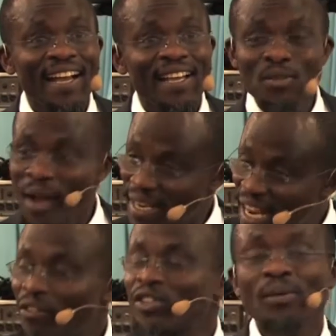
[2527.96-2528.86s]
You are there
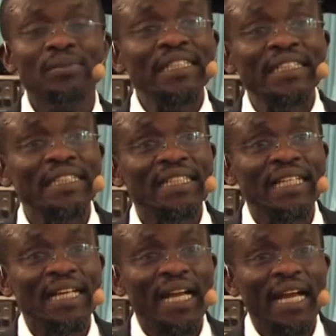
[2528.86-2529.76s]
for something.
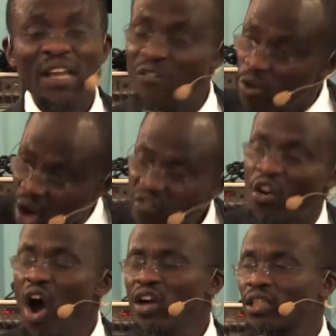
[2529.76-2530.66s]
If you love
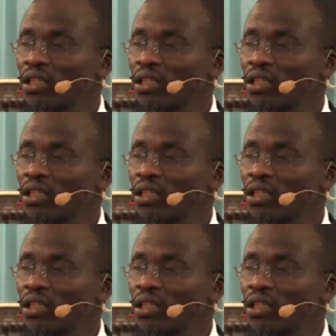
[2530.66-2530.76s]
God,